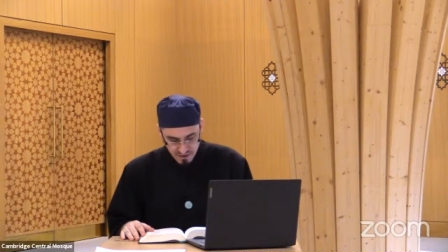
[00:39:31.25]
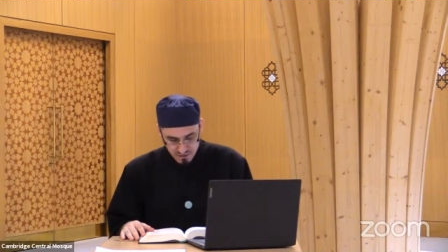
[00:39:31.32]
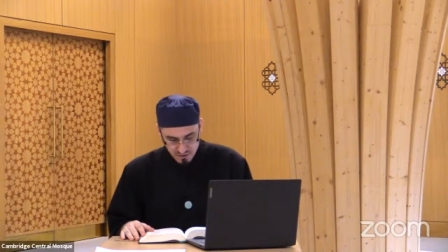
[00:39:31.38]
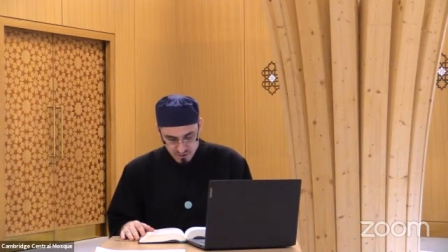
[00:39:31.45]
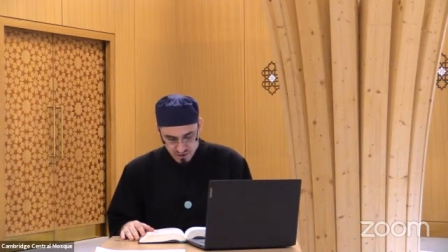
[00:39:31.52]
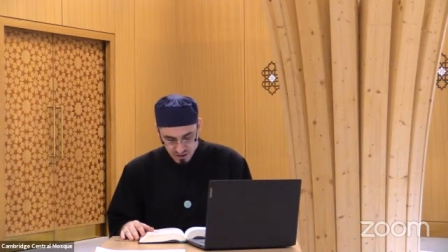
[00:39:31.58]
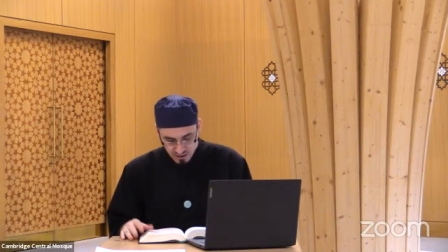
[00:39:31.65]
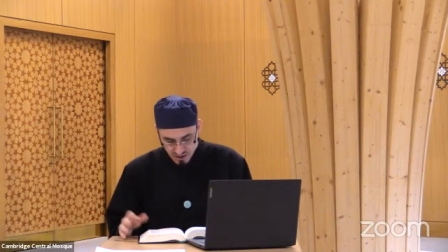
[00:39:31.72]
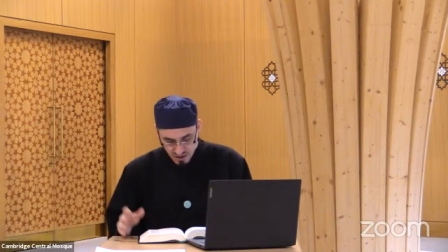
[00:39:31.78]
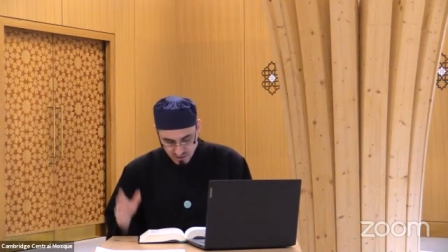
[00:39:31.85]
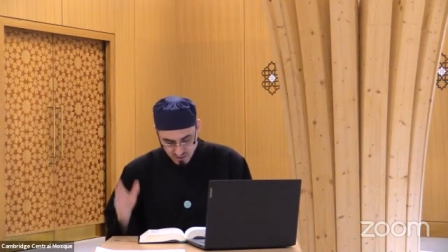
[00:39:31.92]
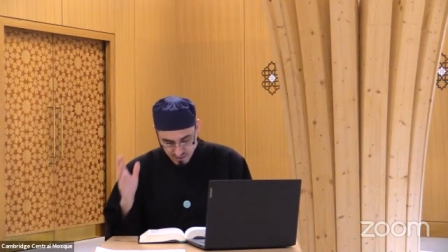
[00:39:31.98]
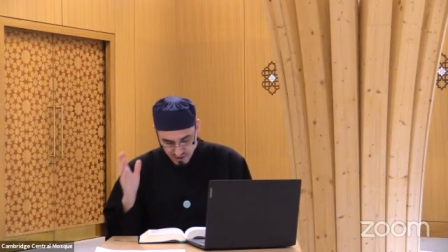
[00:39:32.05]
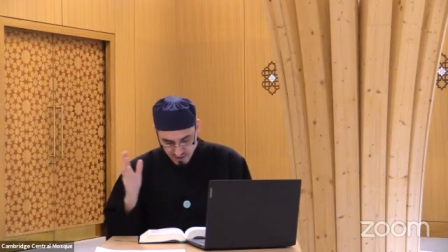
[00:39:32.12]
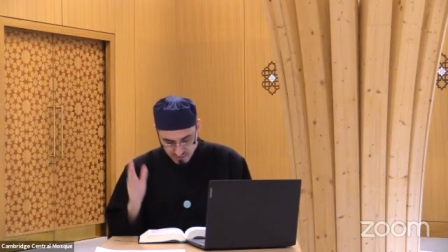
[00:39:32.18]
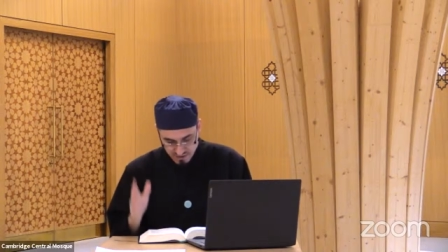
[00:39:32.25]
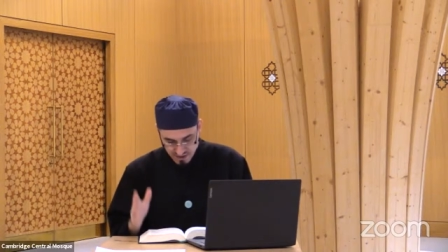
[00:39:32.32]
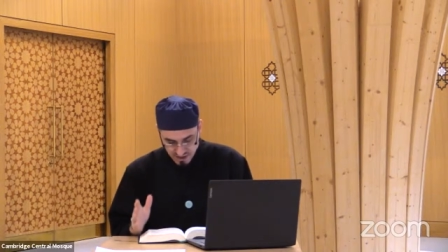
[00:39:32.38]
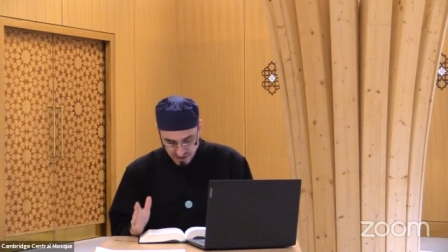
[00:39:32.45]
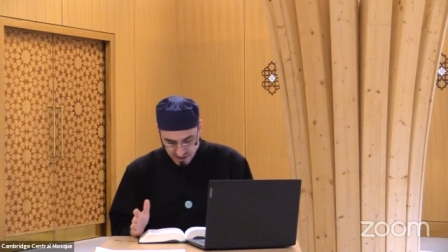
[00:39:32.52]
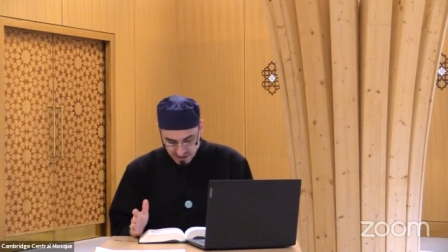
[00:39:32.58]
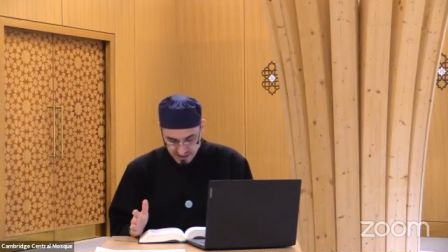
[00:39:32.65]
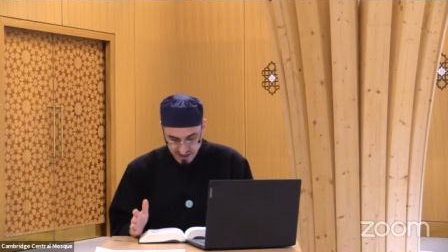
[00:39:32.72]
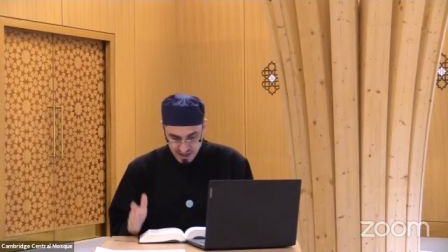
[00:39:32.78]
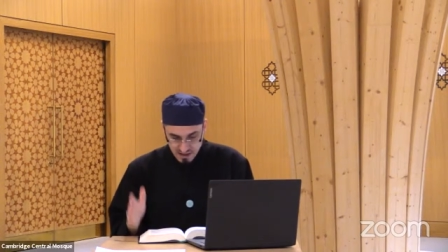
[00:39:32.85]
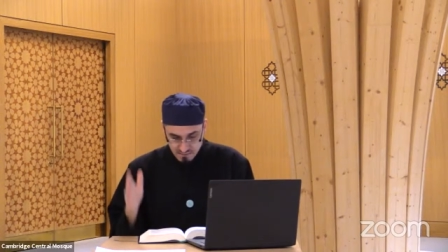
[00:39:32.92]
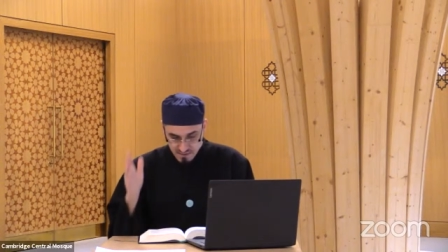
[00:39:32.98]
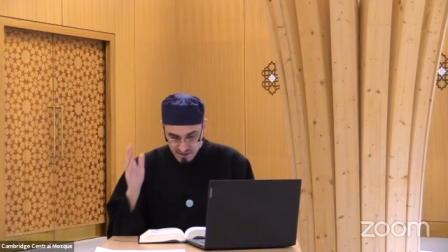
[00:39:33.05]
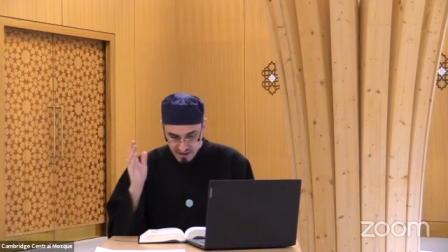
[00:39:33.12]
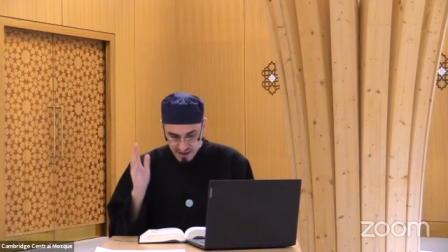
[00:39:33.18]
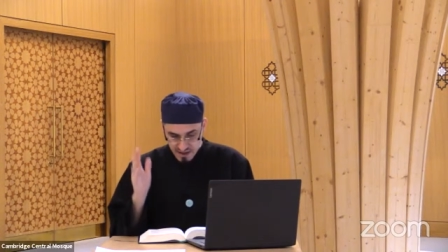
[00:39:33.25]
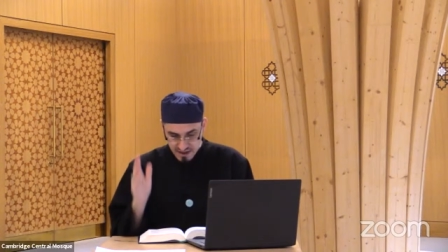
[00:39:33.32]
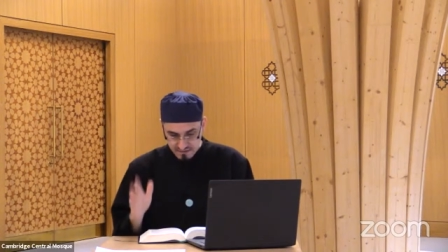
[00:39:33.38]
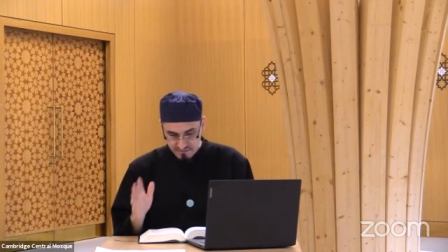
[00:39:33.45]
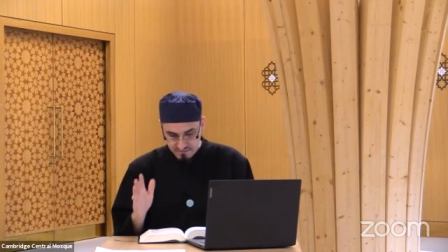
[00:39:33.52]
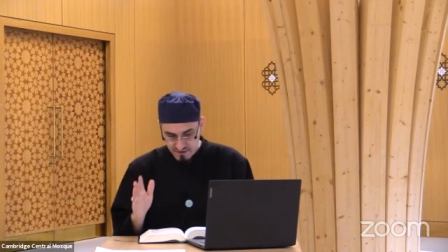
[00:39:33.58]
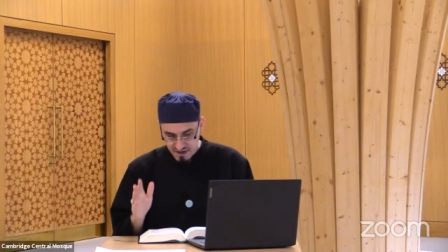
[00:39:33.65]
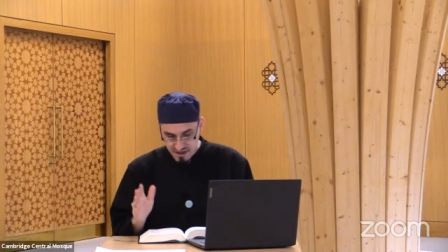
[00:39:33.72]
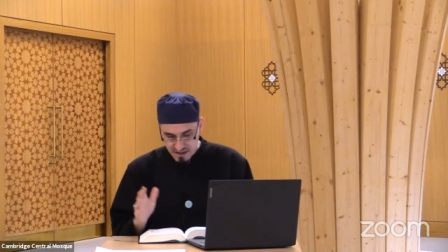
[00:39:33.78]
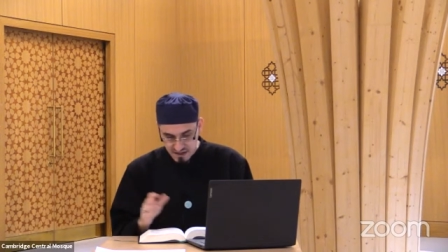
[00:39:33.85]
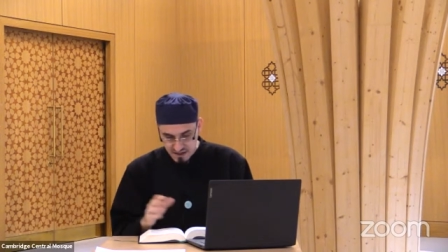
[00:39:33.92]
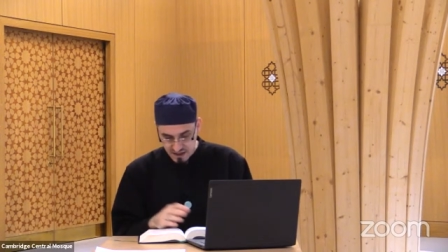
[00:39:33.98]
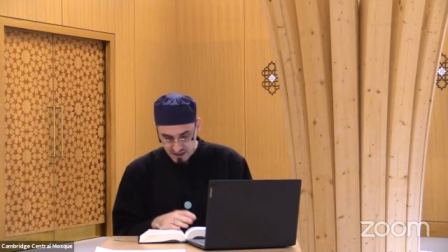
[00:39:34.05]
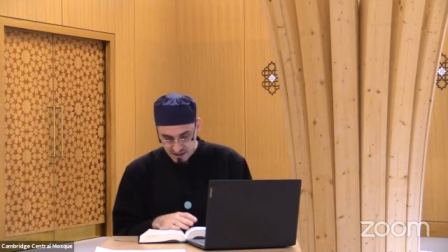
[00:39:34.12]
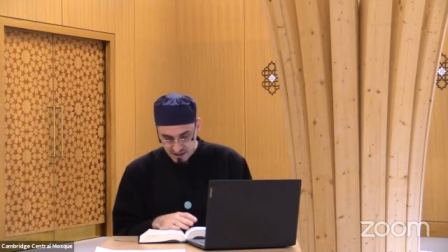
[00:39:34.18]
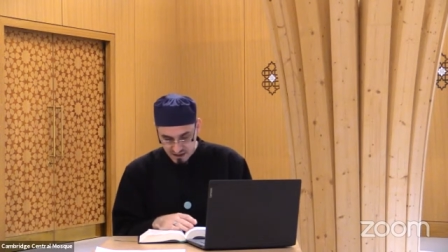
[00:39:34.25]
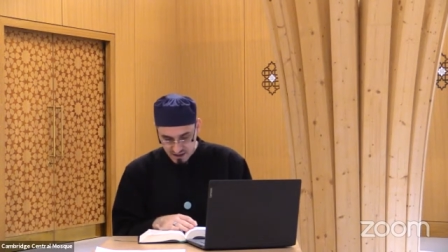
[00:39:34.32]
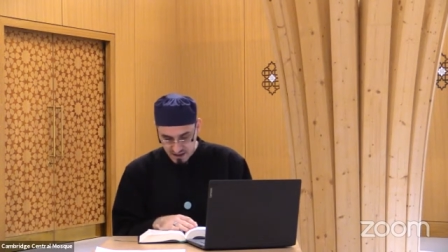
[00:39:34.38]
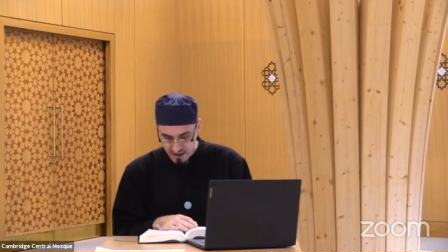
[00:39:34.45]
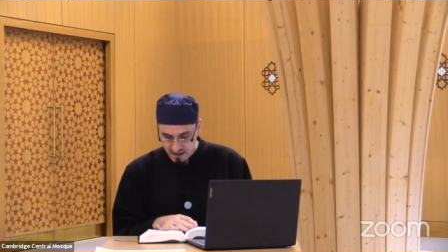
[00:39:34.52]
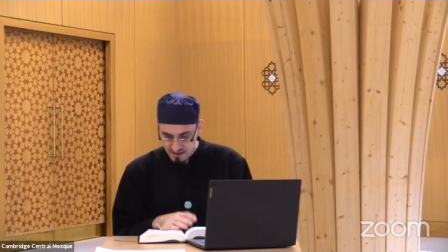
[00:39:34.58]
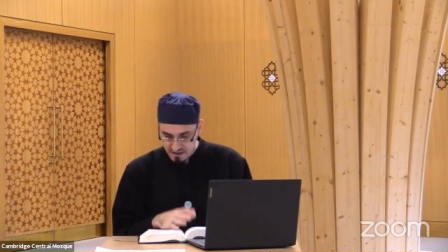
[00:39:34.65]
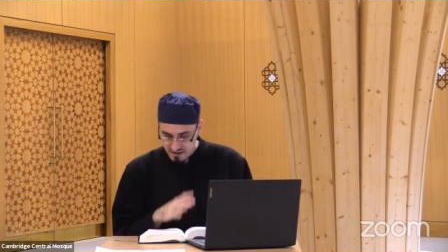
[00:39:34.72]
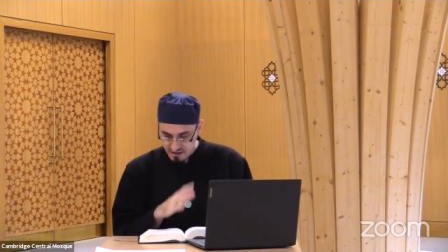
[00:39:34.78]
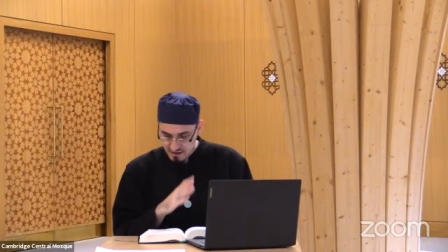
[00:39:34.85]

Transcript: So Allah subhanahu wa ta'ala came and freed her, yeah,